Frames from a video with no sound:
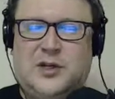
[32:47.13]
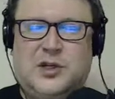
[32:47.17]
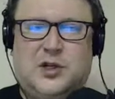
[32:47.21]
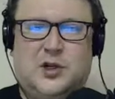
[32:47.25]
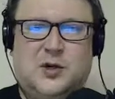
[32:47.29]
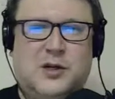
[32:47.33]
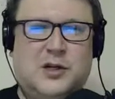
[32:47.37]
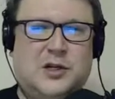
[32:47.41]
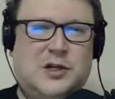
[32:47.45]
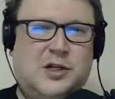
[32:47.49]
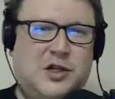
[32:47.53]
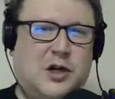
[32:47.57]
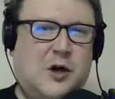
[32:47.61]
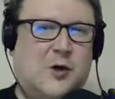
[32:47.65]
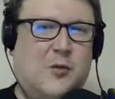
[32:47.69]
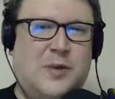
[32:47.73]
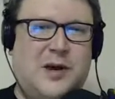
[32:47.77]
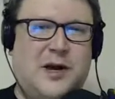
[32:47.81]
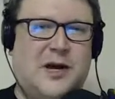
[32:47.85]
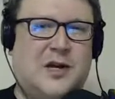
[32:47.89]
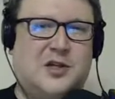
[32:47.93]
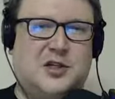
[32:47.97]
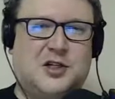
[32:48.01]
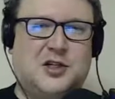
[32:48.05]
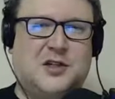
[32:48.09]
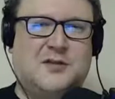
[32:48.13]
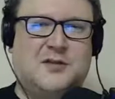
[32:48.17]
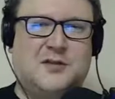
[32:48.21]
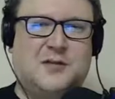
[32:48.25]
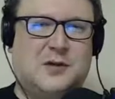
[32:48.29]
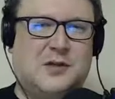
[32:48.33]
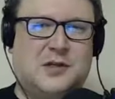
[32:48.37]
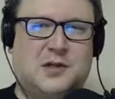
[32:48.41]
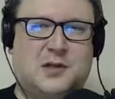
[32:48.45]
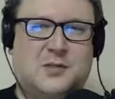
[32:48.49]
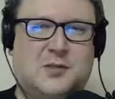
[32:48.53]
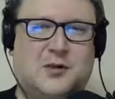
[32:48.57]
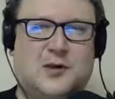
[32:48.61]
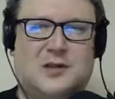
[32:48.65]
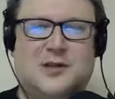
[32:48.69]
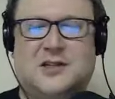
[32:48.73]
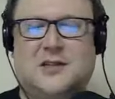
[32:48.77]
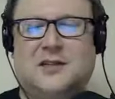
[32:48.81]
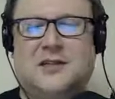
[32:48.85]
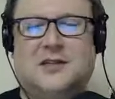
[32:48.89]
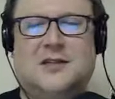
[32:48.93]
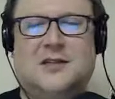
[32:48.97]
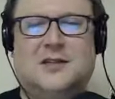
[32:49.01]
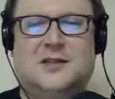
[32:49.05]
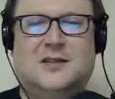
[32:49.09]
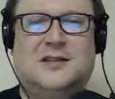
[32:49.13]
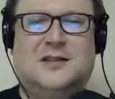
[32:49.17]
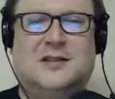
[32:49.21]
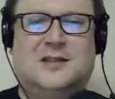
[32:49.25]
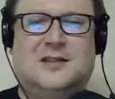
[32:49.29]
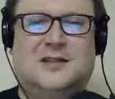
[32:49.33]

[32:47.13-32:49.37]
I'm picturing Joe Pesci for some reason.